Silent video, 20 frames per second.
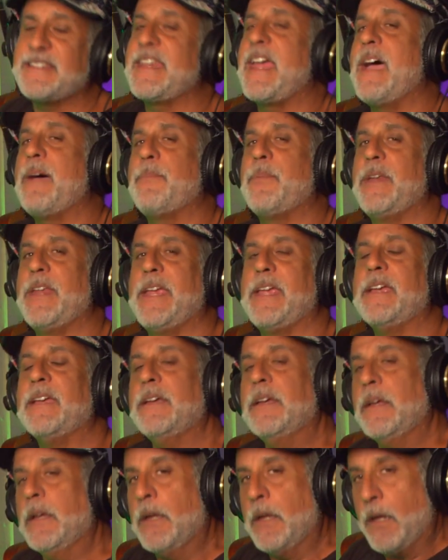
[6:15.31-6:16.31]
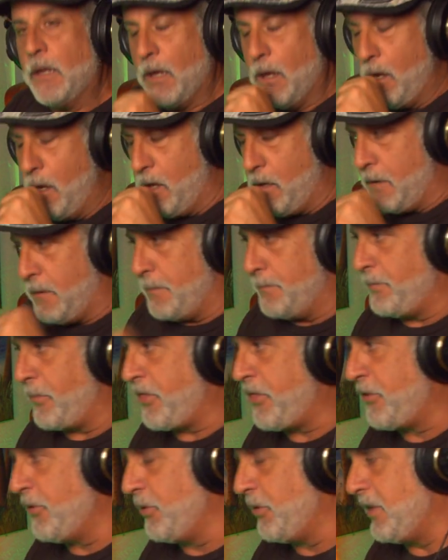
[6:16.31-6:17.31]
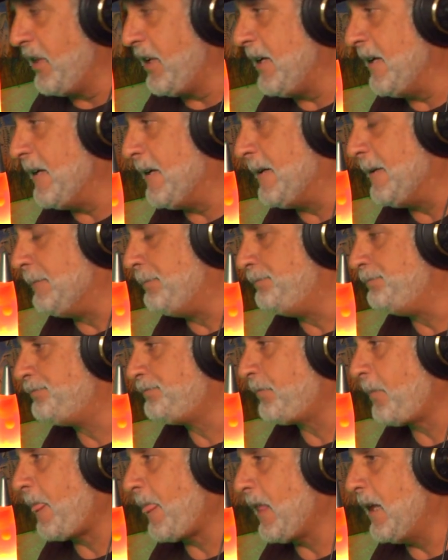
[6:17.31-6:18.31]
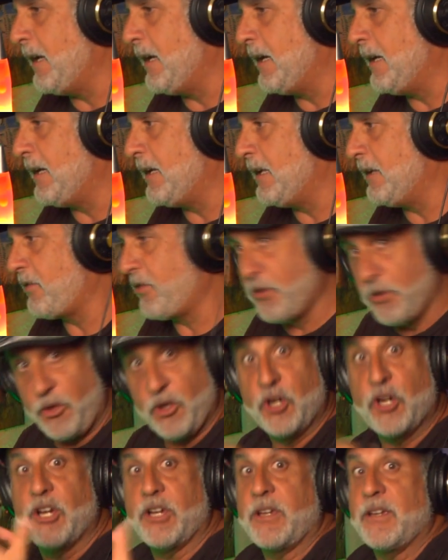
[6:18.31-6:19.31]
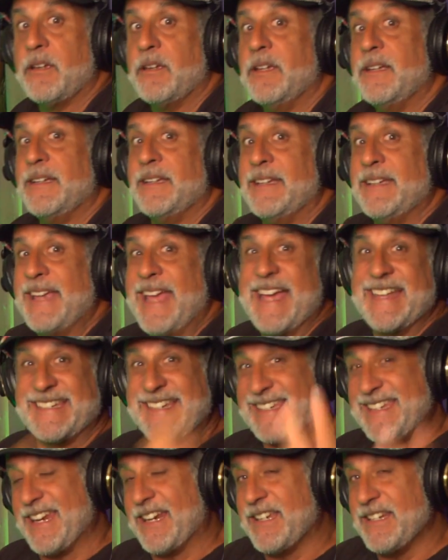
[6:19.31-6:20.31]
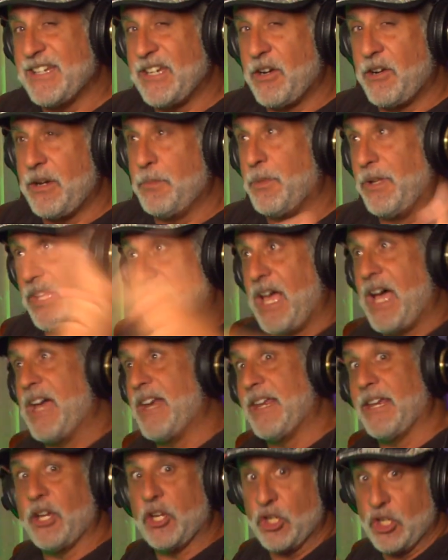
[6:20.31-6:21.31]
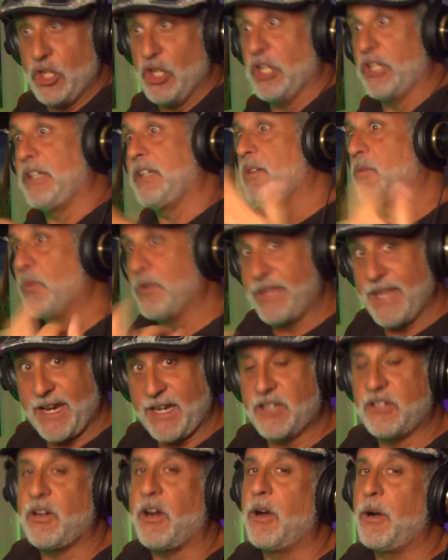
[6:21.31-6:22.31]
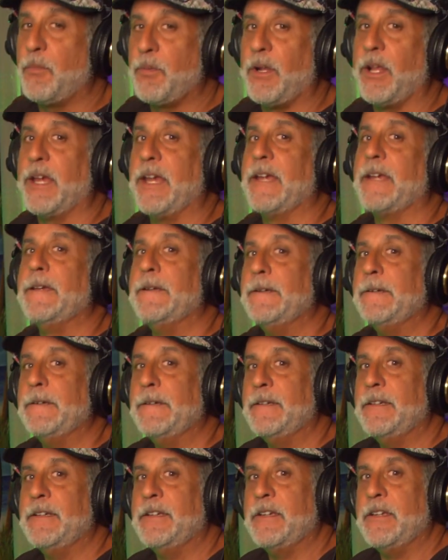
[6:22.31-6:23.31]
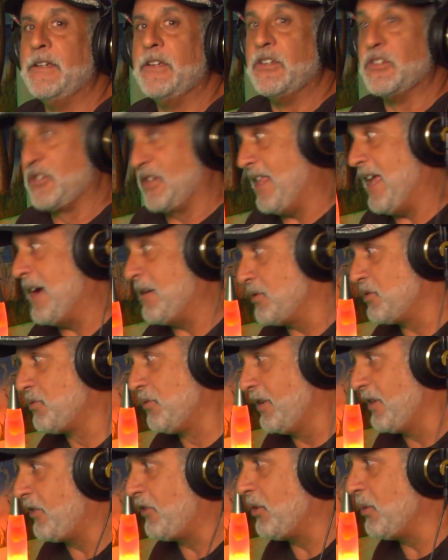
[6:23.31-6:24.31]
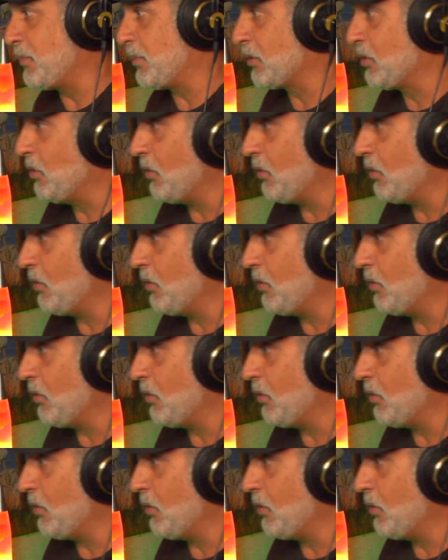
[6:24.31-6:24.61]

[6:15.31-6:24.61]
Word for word: happening through the um, uh, through the hook as a secondary melodic hook with that guitar playing. So that was really super